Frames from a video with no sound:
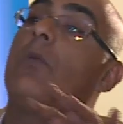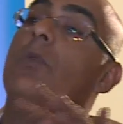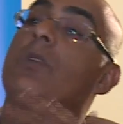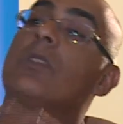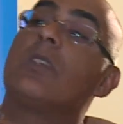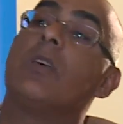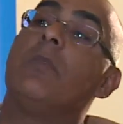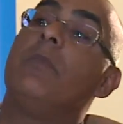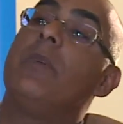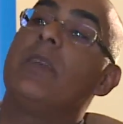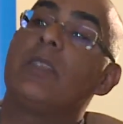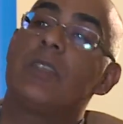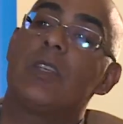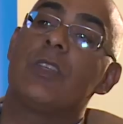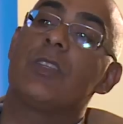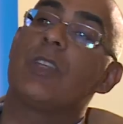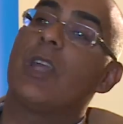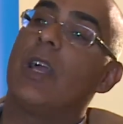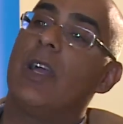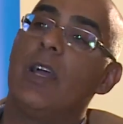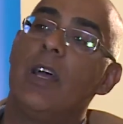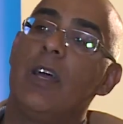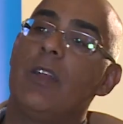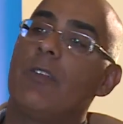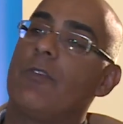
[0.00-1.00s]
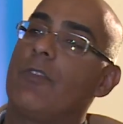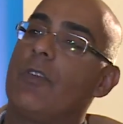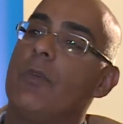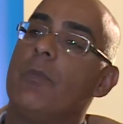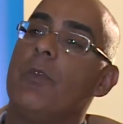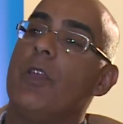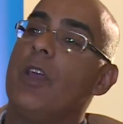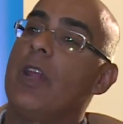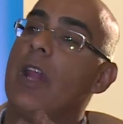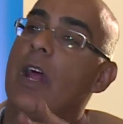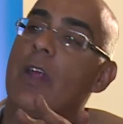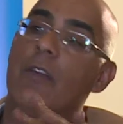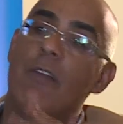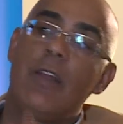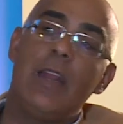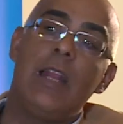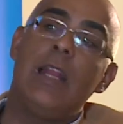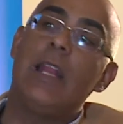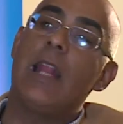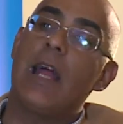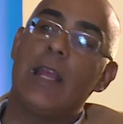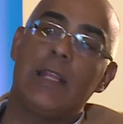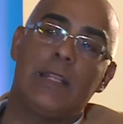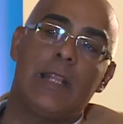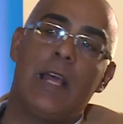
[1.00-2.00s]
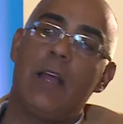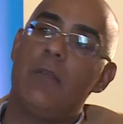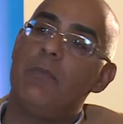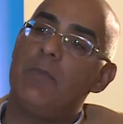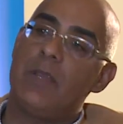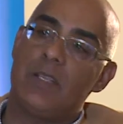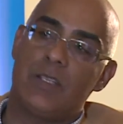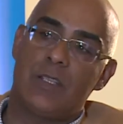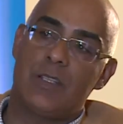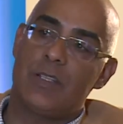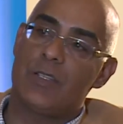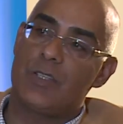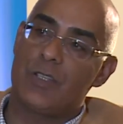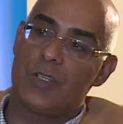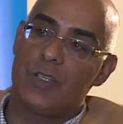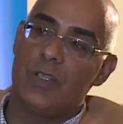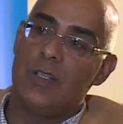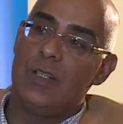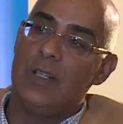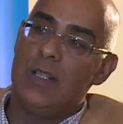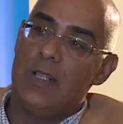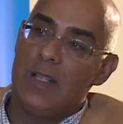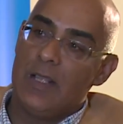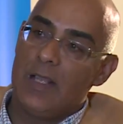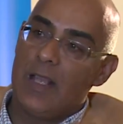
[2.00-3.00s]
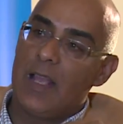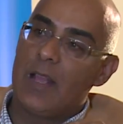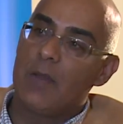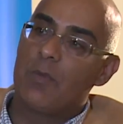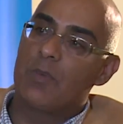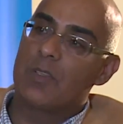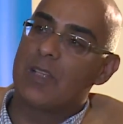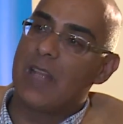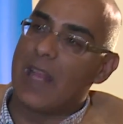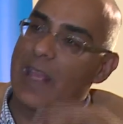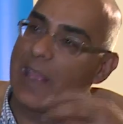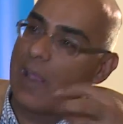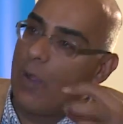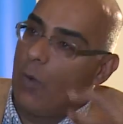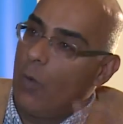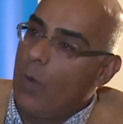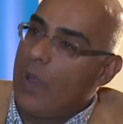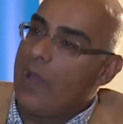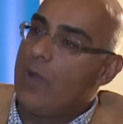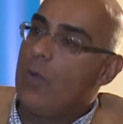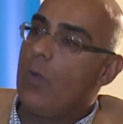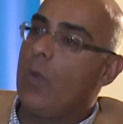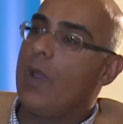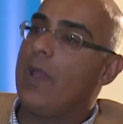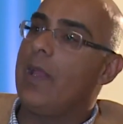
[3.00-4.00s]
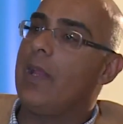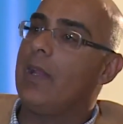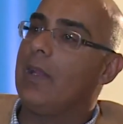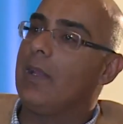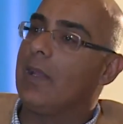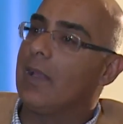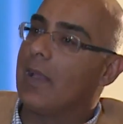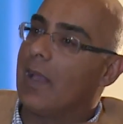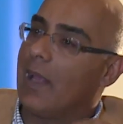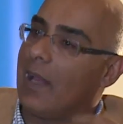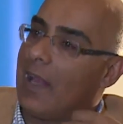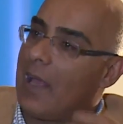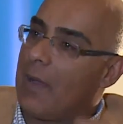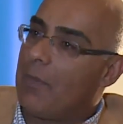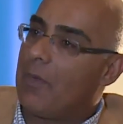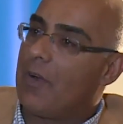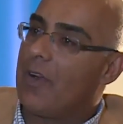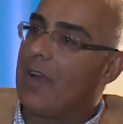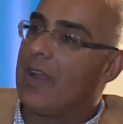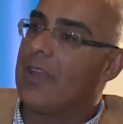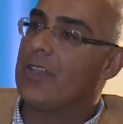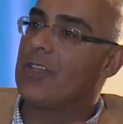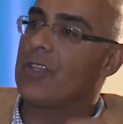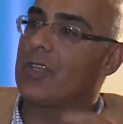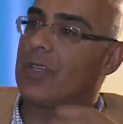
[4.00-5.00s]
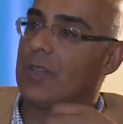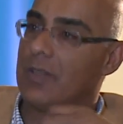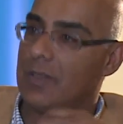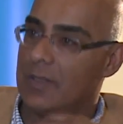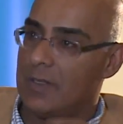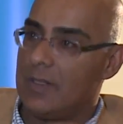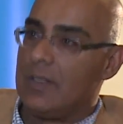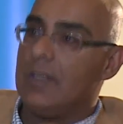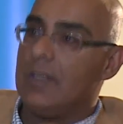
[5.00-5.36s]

That was the message I heard from you, and I really like that message. It was like a win-win collaboration.